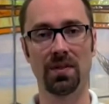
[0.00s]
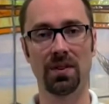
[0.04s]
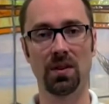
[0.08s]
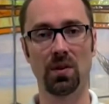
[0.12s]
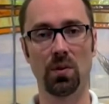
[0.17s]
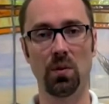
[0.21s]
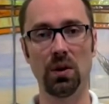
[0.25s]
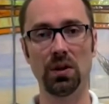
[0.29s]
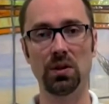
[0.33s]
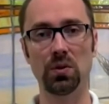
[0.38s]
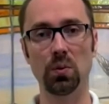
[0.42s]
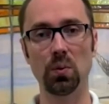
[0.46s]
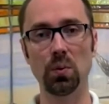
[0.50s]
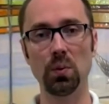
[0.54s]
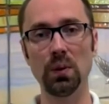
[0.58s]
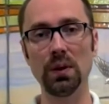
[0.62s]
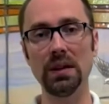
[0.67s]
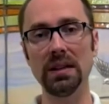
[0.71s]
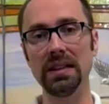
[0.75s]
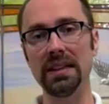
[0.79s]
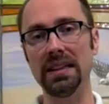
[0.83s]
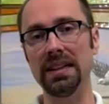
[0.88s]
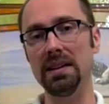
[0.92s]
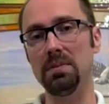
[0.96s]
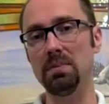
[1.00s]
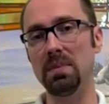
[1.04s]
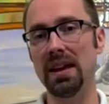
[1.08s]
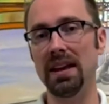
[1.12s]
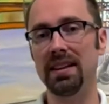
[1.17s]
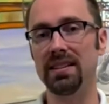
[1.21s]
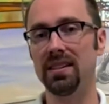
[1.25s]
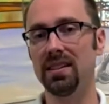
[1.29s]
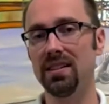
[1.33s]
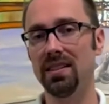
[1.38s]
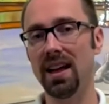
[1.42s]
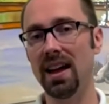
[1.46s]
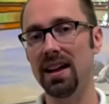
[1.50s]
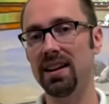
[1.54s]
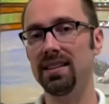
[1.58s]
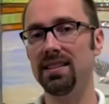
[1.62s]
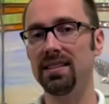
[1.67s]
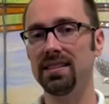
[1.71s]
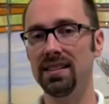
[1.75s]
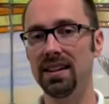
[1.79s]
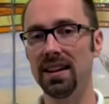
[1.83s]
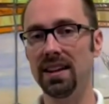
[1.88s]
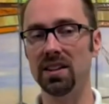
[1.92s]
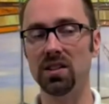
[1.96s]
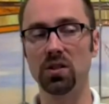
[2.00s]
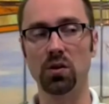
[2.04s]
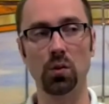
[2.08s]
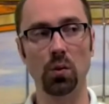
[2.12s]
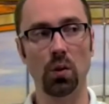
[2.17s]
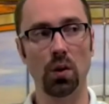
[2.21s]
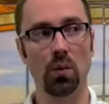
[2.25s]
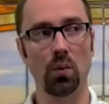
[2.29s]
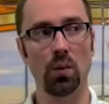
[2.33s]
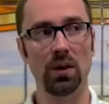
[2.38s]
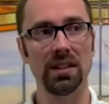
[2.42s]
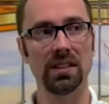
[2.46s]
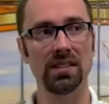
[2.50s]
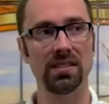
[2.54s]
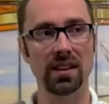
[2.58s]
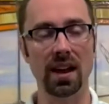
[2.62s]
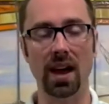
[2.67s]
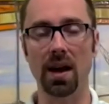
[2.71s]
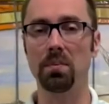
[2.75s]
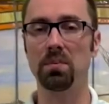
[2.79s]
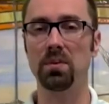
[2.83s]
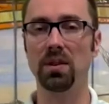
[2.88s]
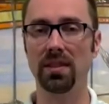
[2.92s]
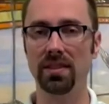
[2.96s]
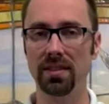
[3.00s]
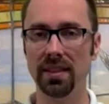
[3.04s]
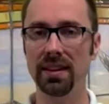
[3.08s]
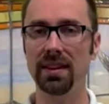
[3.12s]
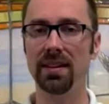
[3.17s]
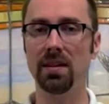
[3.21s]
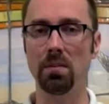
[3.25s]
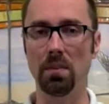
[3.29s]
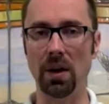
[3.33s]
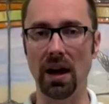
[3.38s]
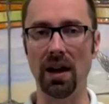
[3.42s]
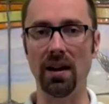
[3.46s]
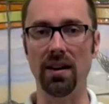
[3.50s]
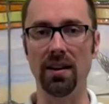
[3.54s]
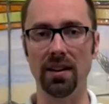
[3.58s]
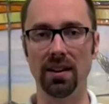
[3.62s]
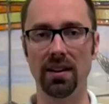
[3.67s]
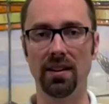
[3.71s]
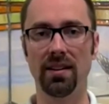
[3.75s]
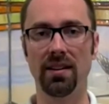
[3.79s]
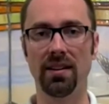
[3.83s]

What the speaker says: which really makes a lot of sense when we stop to think about it.